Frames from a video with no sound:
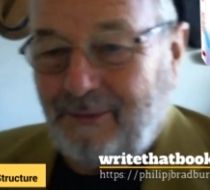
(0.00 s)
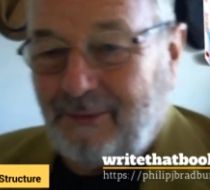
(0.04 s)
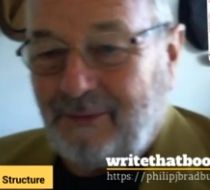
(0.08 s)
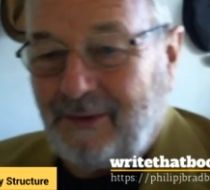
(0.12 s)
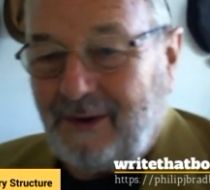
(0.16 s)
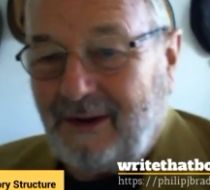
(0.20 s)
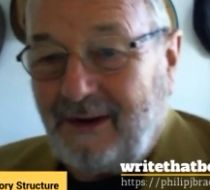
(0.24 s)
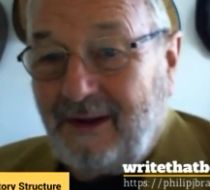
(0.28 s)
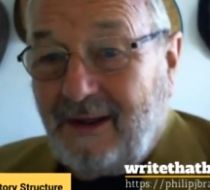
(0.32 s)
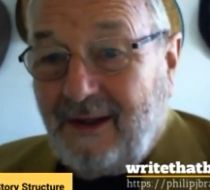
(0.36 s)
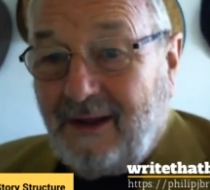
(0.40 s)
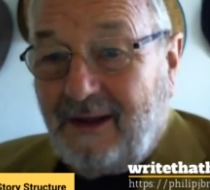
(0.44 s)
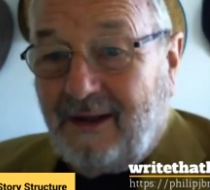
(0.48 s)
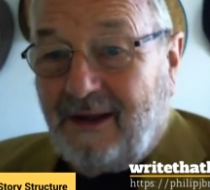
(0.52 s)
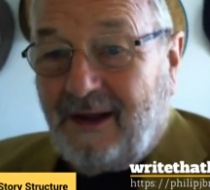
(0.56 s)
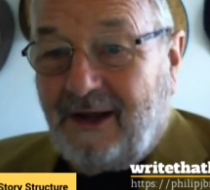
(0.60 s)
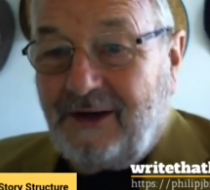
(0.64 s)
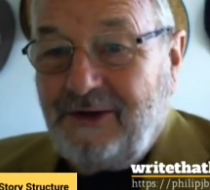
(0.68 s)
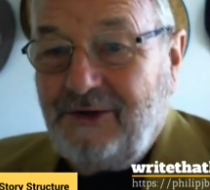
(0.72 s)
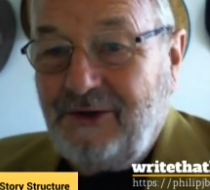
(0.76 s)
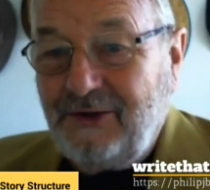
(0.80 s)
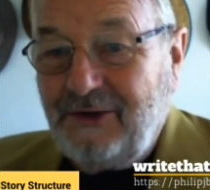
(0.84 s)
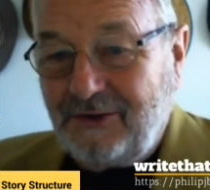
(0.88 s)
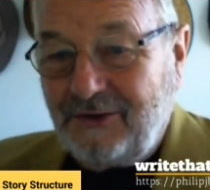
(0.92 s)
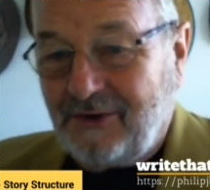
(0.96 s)
or
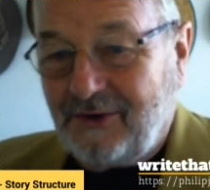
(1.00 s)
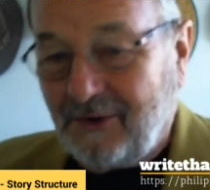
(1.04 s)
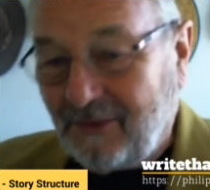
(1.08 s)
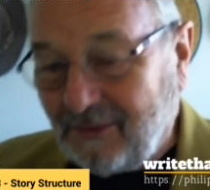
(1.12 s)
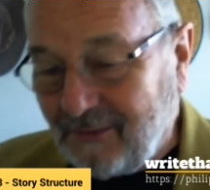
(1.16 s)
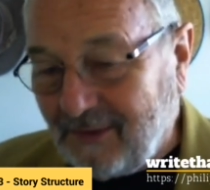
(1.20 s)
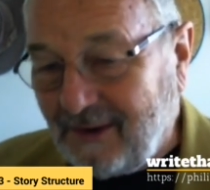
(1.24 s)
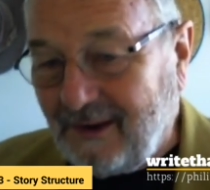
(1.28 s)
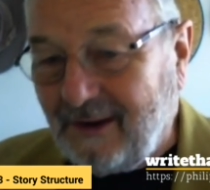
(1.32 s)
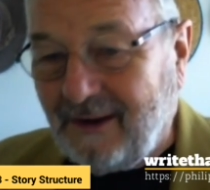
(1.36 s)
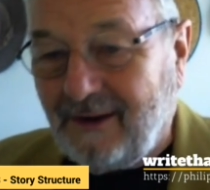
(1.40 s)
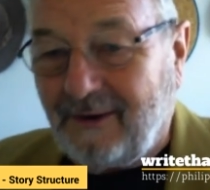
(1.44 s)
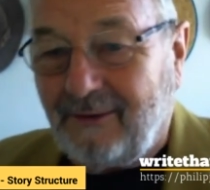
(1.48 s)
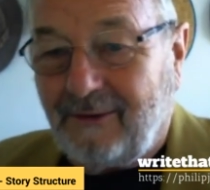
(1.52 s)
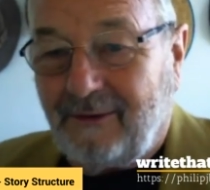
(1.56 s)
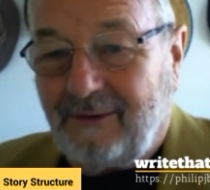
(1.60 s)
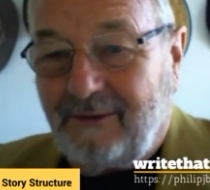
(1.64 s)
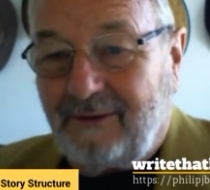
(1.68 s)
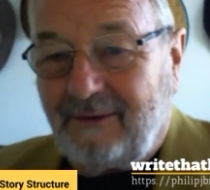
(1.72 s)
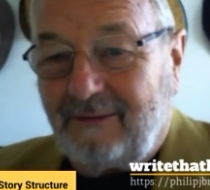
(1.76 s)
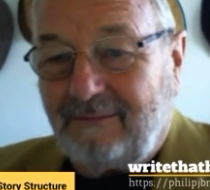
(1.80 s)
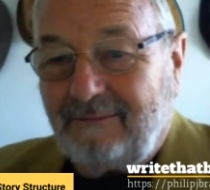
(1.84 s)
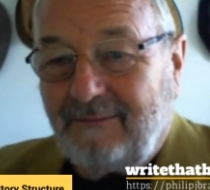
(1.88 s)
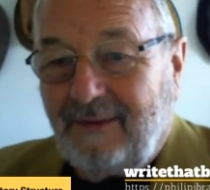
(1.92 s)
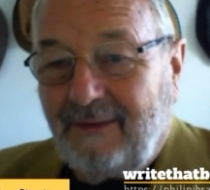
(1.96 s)
a new career,
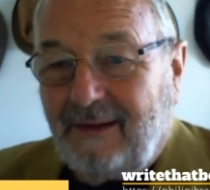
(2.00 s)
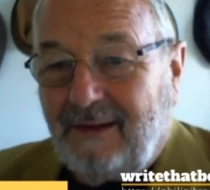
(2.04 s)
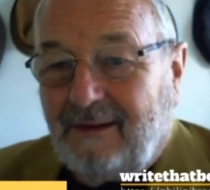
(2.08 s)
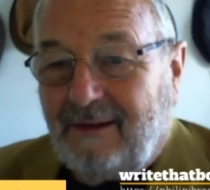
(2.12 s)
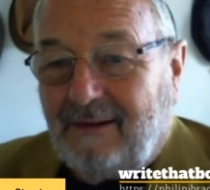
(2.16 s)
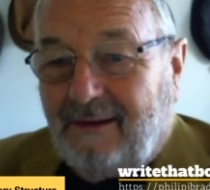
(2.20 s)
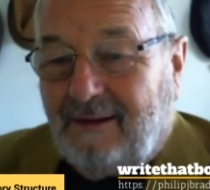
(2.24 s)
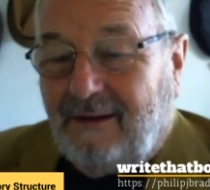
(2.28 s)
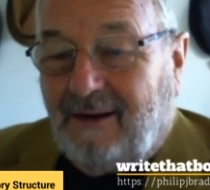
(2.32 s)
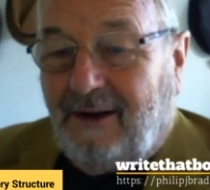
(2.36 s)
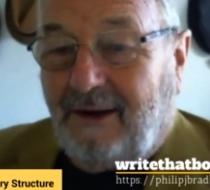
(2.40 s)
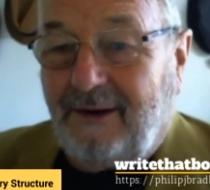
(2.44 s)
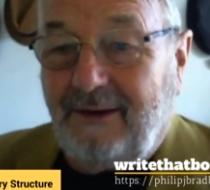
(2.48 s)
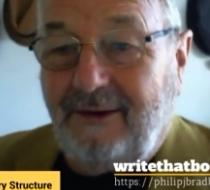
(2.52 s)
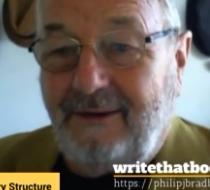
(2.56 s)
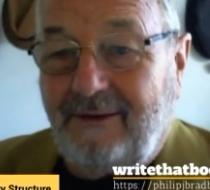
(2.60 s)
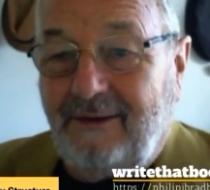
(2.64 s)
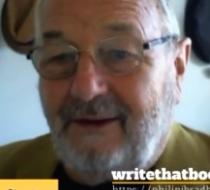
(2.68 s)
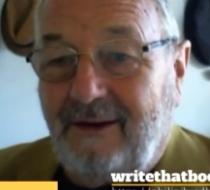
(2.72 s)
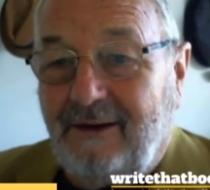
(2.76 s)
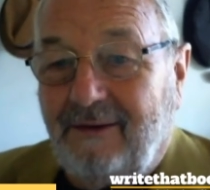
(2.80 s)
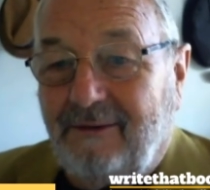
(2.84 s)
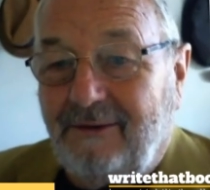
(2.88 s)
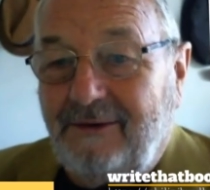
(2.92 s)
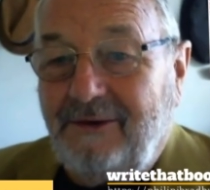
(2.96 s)
or, I don't
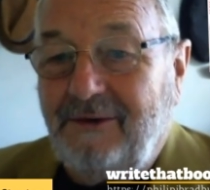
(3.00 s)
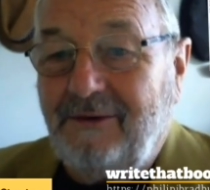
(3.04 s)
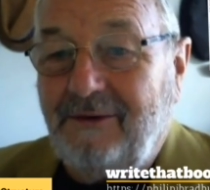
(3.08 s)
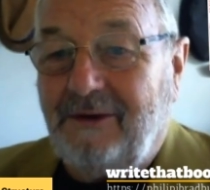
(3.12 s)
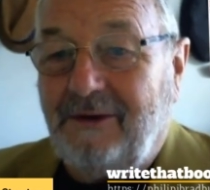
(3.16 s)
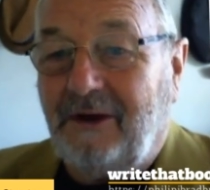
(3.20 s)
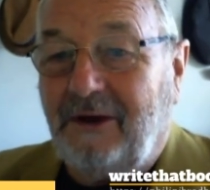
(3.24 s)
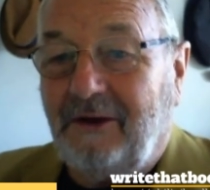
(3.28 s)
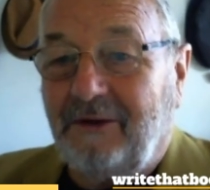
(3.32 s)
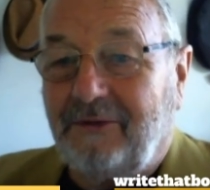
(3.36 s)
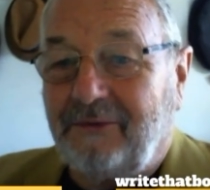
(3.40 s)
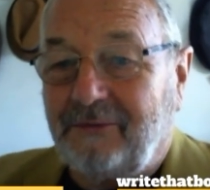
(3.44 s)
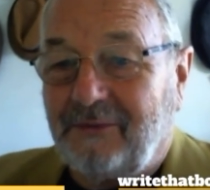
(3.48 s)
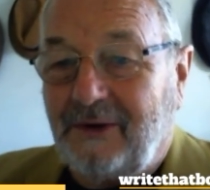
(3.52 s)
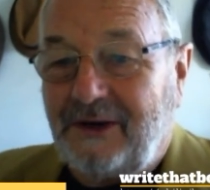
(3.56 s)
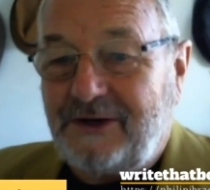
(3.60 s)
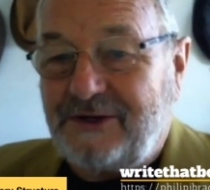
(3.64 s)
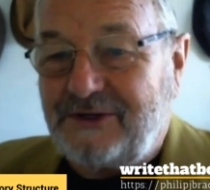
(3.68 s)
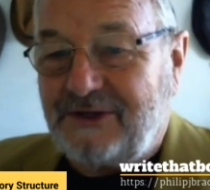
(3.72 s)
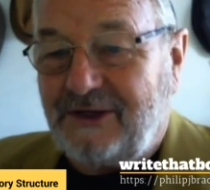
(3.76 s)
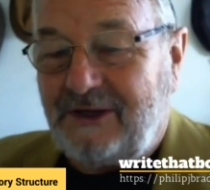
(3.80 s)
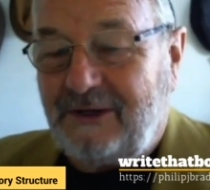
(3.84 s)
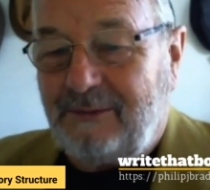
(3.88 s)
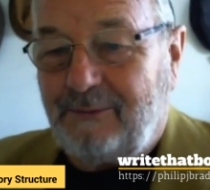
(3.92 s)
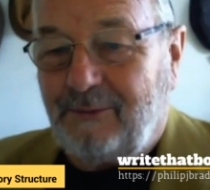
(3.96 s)
know, a new health
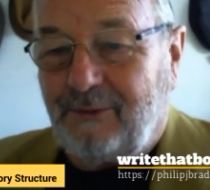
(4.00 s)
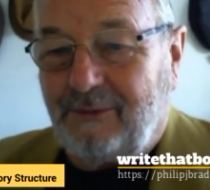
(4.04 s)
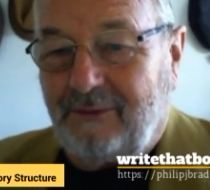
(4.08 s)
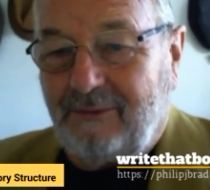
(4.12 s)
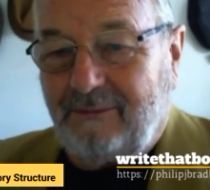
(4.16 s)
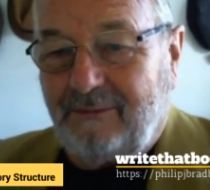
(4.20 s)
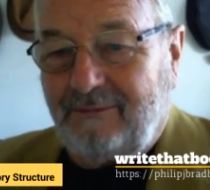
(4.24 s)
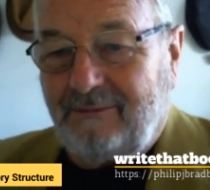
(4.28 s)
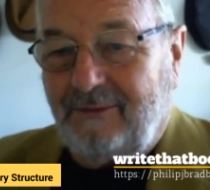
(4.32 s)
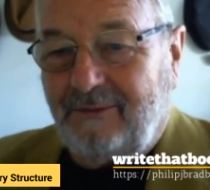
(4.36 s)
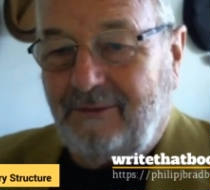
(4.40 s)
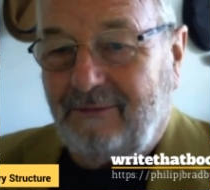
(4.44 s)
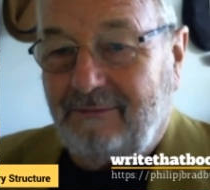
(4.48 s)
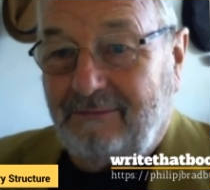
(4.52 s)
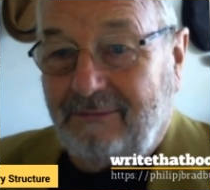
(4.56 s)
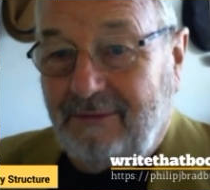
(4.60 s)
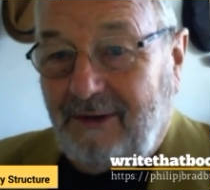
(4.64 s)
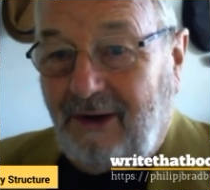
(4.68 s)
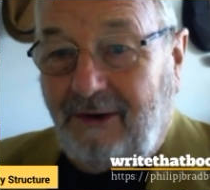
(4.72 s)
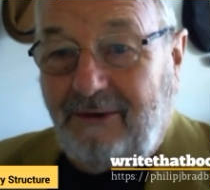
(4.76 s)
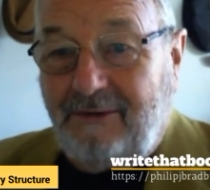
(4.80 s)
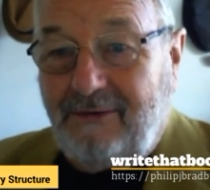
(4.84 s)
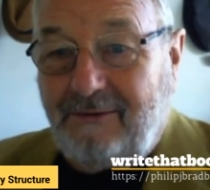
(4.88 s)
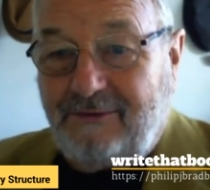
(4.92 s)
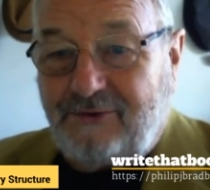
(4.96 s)
regime, or
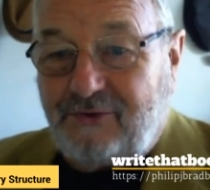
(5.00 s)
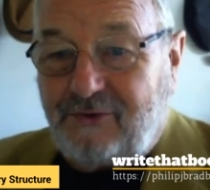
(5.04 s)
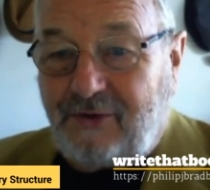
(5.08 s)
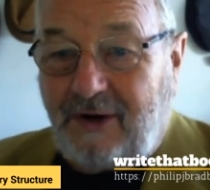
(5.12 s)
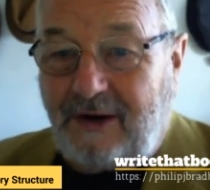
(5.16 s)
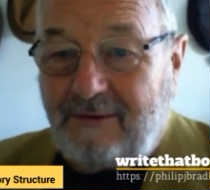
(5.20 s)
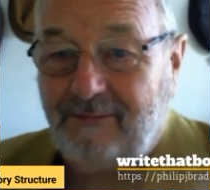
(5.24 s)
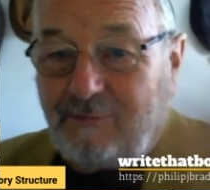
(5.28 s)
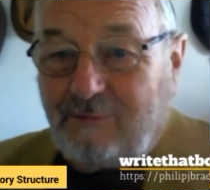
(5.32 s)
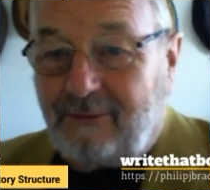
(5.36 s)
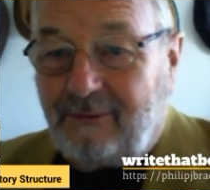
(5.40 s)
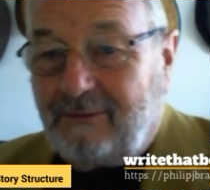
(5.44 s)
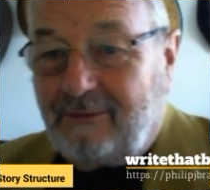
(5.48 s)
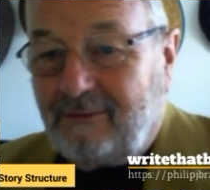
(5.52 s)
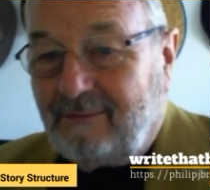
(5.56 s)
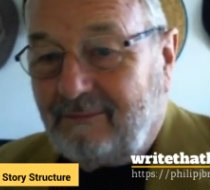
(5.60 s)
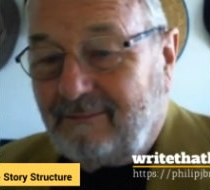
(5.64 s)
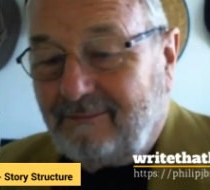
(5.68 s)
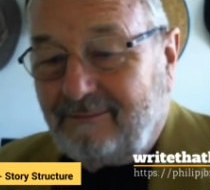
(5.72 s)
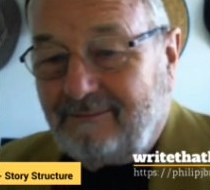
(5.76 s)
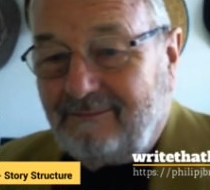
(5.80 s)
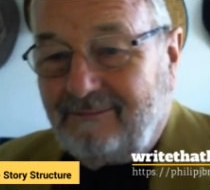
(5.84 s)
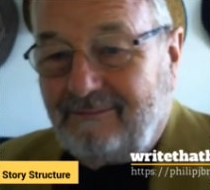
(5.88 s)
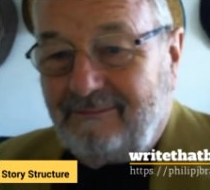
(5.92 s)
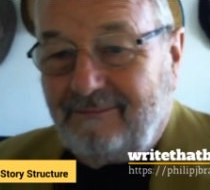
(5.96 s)
go travel
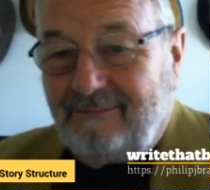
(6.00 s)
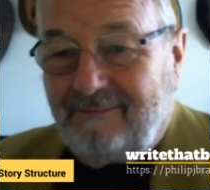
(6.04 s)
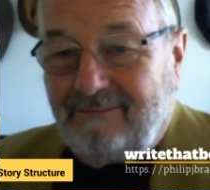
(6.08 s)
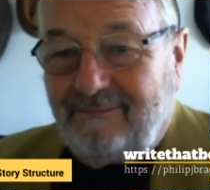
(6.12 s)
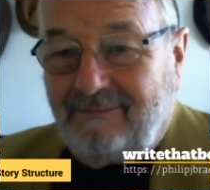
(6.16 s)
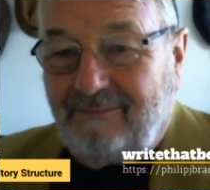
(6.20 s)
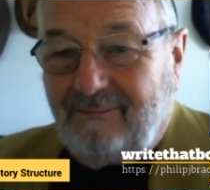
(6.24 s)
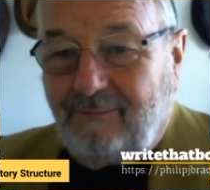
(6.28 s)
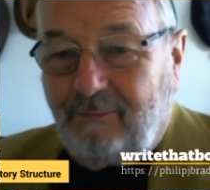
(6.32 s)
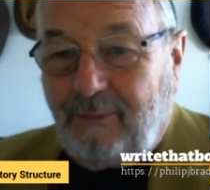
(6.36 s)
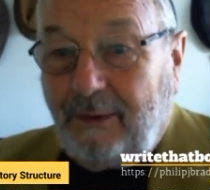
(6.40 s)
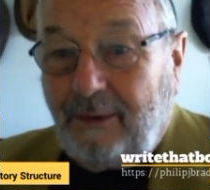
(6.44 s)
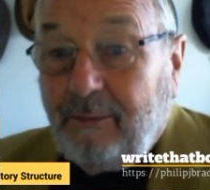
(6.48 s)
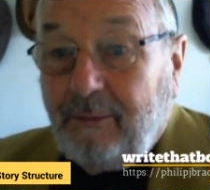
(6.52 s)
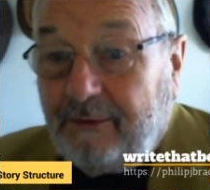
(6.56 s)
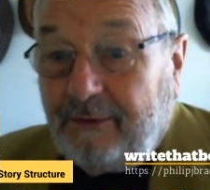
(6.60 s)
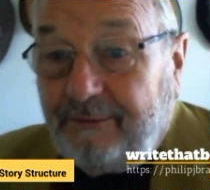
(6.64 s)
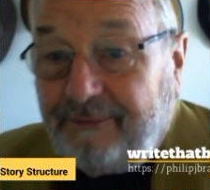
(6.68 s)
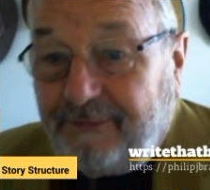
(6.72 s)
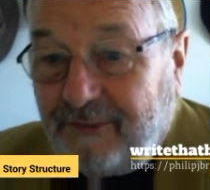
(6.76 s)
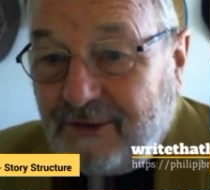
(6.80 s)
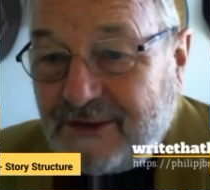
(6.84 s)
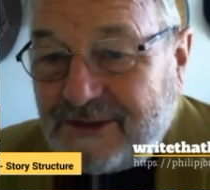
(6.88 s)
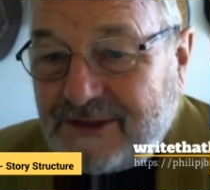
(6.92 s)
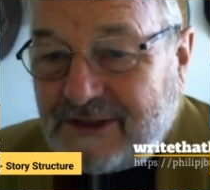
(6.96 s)
when we
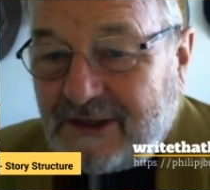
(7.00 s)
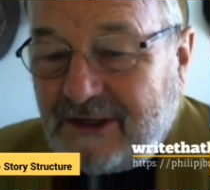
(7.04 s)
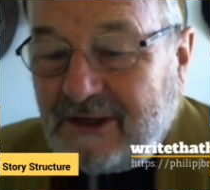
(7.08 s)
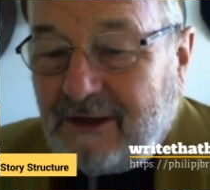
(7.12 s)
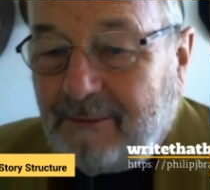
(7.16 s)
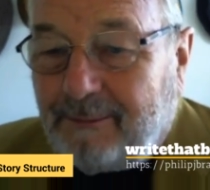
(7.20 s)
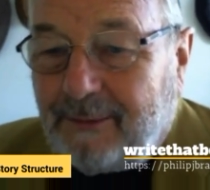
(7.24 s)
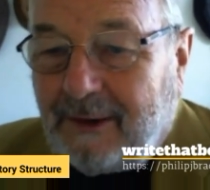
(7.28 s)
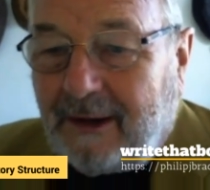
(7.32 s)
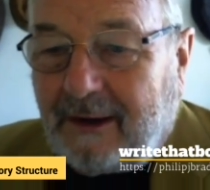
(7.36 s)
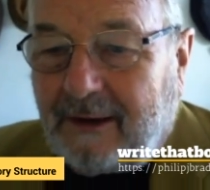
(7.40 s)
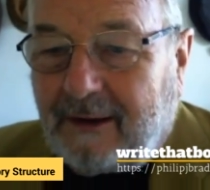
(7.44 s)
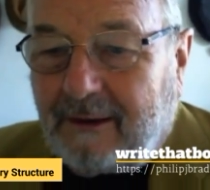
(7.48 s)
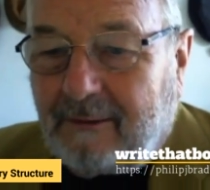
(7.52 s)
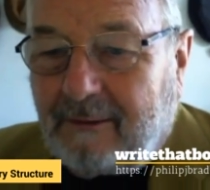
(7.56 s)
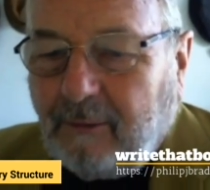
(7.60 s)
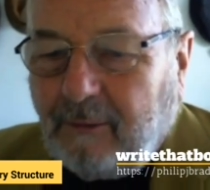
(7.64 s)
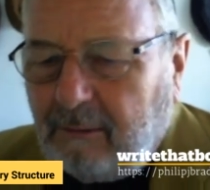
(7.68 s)
first think about it.